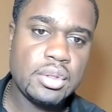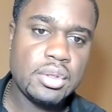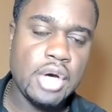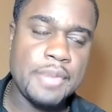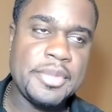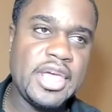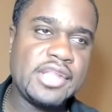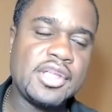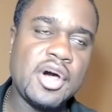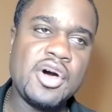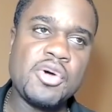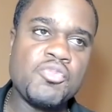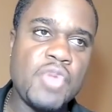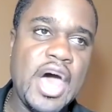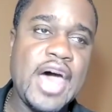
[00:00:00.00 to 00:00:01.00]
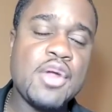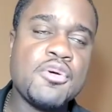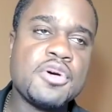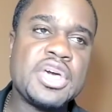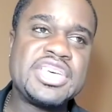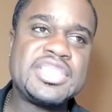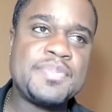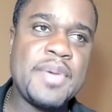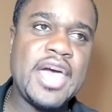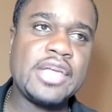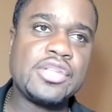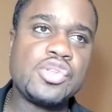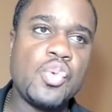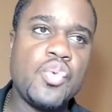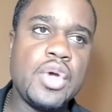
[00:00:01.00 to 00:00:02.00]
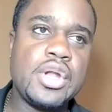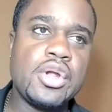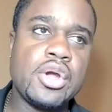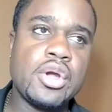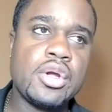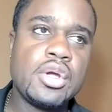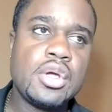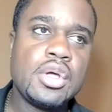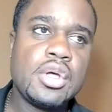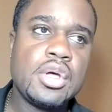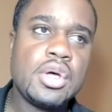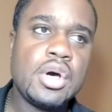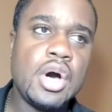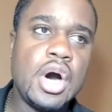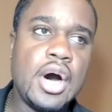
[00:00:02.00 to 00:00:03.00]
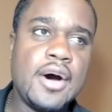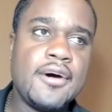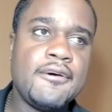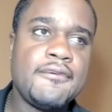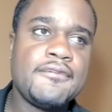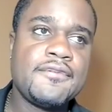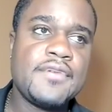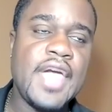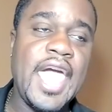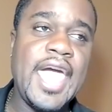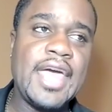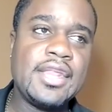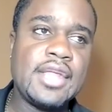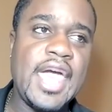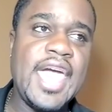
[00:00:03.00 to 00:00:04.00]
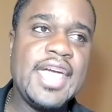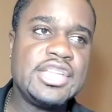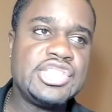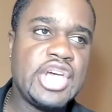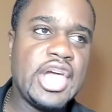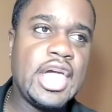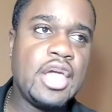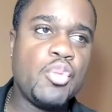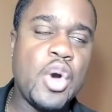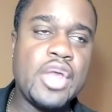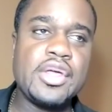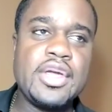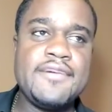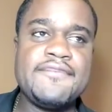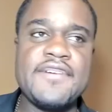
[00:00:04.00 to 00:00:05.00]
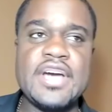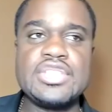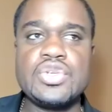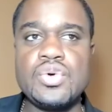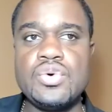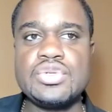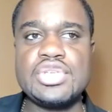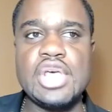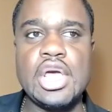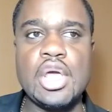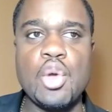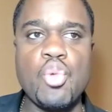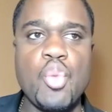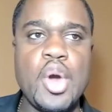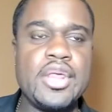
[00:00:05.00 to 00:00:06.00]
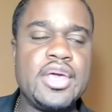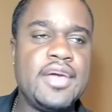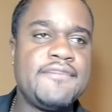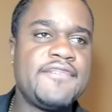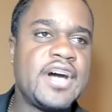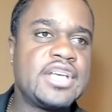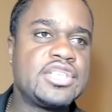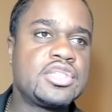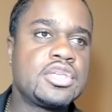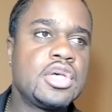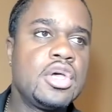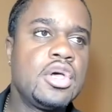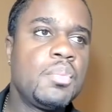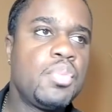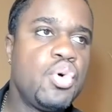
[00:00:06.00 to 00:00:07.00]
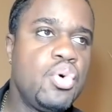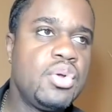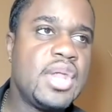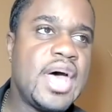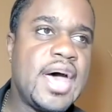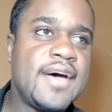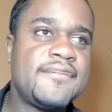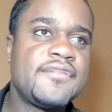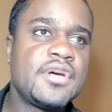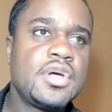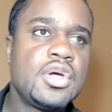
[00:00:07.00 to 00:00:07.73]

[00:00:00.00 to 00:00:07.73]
I don't expect the winner of AJ, whether he fights Usyk, whether he fights Pulev,